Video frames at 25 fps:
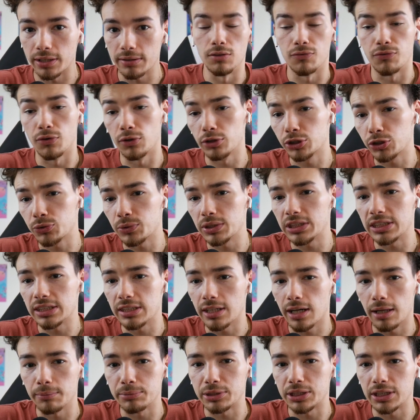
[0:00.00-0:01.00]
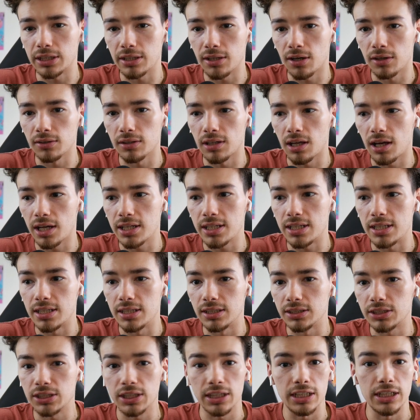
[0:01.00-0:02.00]
The first reason that I'm seeing online
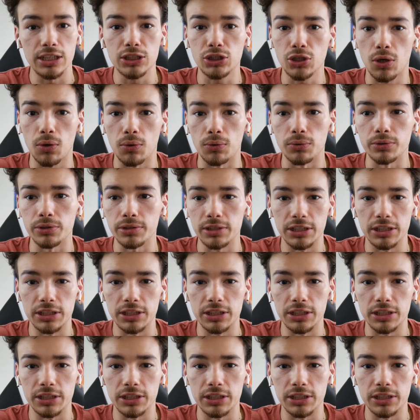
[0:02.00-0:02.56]
is he's old.